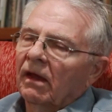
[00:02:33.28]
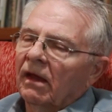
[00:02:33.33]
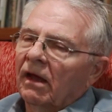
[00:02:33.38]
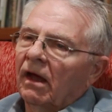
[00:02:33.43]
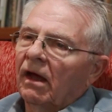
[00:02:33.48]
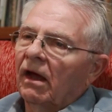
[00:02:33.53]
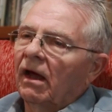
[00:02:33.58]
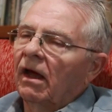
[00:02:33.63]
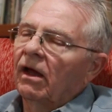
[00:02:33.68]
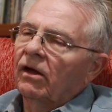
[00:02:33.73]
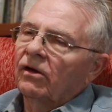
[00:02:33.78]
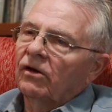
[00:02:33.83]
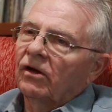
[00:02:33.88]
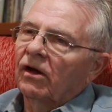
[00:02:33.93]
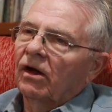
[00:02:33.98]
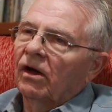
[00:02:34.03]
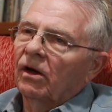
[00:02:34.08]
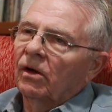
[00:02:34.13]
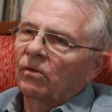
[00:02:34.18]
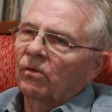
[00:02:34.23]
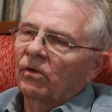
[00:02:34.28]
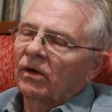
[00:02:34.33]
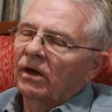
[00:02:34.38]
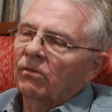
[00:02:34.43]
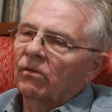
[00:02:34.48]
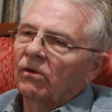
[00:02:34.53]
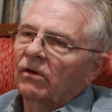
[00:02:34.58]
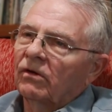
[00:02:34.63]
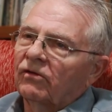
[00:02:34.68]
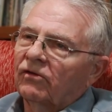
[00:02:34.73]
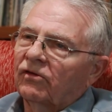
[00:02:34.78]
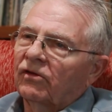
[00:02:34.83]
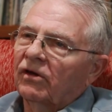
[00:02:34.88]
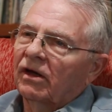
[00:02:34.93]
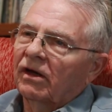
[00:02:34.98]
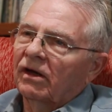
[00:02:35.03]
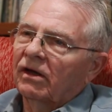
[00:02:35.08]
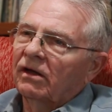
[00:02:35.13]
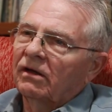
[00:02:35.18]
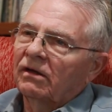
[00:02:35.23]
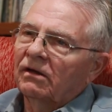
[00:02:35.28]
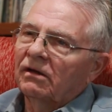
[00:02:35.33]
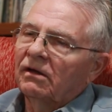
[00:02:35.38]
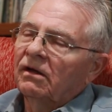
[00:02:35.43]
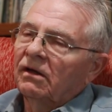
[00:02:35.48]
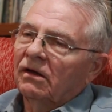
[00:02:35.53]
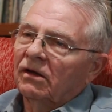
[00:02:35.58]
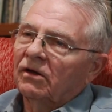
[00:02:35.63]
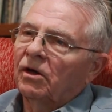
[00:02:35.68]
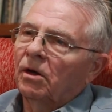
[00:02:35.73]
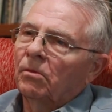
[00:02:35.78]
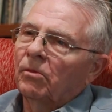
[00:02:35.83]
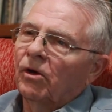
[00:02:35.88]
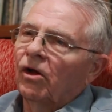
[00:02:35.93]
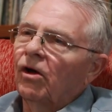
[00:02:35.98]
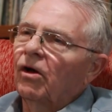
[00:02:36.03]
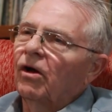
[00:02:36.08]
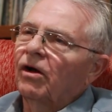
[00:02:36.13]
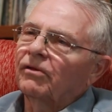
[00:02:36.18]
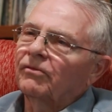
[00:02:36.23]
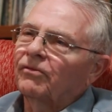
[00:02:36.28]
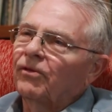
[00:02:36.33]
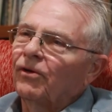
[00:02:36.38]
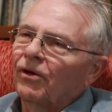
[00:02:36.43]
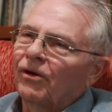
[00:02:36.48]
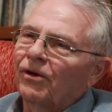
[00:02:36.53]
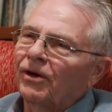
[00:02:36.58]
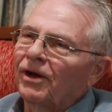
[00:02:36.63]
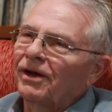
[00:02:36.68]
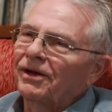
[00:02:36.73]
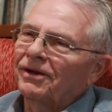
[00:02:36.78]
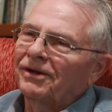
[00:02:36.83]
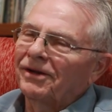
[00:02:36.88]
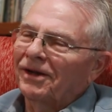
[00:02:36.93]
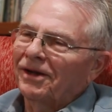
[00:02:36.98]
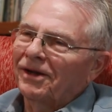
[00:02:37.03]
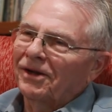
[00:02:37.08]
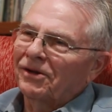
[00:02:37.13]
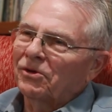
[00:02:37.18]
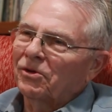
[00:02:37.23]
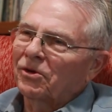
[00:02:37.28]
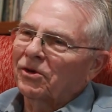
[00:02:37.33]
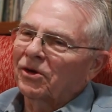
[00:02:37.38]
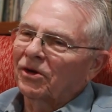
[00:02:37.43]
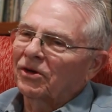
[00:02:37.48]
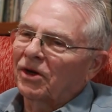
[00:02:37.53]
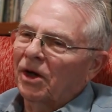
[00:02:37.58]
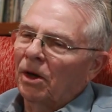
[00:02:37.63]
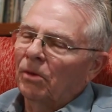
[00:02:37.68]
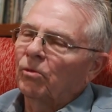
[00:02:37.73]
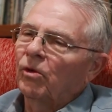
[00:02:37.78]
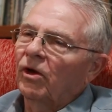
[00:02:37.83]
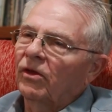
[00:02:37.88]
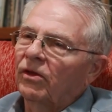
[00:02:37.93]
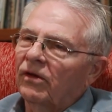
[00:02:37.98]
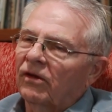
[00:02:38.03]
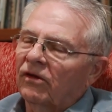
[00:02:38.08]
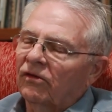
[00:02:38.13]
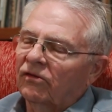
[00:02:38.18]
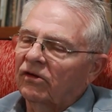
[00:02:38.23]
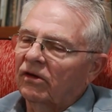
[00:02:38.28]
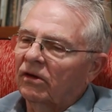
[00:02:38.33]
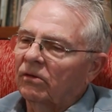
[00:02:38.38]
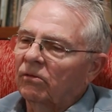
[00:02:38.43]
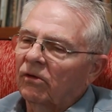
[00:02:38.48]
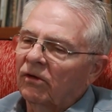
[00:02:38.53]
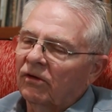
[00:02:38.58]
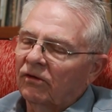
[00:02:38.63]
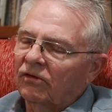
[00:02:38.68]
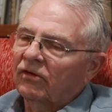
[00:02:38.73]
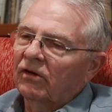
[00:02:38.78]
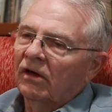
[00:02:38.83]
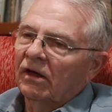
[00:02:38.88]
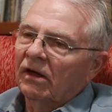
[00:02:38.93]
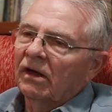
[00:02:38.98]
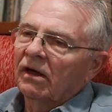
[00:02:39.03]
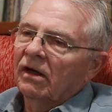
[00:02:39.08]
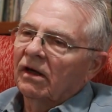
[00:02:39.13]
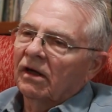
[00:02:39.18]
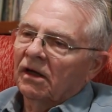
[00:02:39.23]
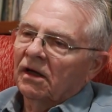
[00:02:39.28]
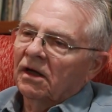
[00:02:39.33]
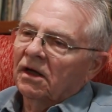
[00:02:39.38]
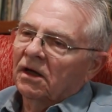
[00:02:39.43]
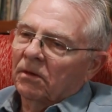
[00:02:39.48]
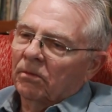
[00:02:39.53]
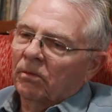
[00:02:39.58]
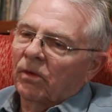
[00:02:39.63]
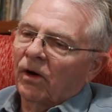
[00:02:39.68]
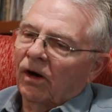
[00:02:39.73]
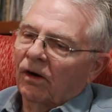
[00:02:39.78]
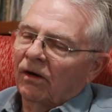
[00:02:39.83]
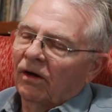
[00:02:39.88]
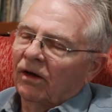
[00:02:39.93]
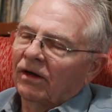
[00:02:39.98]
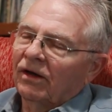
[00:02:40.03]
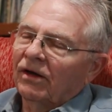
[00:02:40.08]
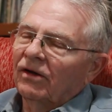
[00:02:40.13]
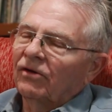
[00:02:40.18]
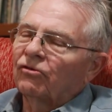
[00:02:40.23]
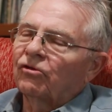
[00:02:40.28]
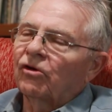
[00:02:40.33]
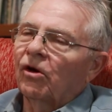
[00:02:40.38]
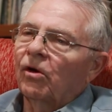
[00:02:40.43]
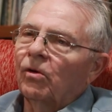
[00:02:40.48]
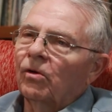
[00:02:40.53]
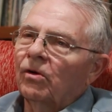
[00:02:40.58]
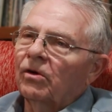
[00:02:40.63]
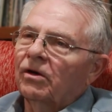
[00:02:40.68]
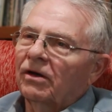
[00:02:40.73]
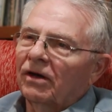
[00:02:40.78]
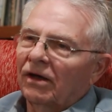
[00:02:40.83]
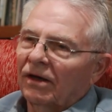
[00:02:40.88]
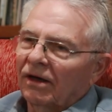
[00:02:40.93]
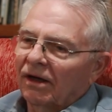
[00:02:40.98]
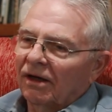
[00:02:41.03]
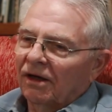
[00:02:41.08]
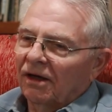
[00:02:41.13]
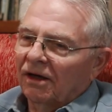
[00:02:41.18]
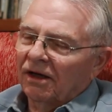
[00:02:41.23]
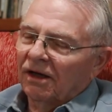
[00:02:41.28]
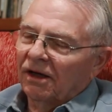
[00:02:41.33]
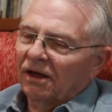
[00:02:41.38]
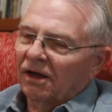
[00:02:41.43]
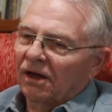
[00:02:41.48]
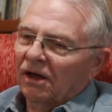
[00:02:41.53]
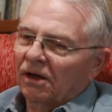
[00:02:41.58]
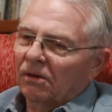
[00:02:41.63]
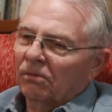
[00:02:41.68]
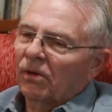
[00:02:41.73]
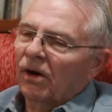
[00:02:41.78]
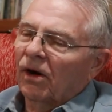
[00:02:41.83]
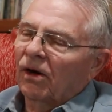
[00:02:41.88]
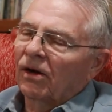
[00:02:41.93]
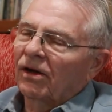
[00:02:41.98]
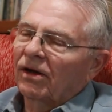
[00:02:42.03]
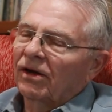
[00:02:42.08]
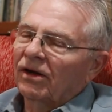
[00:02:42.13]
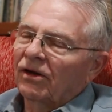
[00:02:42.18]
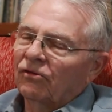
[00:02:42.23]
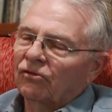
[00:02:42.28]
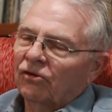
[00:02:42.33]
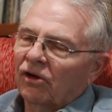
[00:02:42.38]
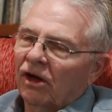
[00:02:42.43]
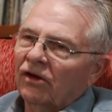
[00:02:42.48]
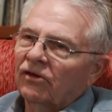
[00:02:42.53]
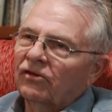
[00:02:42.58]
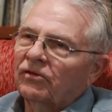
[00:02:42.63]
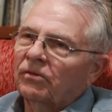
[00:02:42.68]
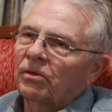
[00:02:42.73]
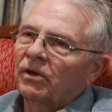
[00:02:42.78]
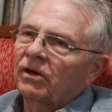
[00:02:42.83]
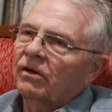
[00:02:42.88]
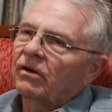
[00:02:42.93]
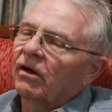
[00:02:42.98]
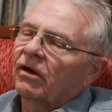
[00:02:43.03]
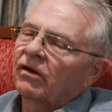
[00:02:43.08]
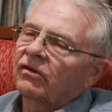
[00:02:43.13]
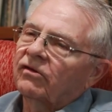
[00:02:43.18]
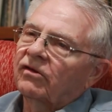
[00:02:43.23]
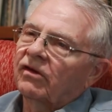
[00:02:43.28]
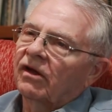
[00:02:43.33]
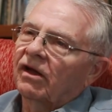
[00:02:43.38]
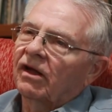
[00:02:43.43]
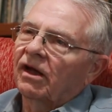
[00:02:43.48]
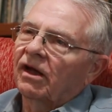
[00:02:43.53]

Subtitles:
And we would say, "Come along, Floyd, you can come with us." It was partly in joke, partly in jest, because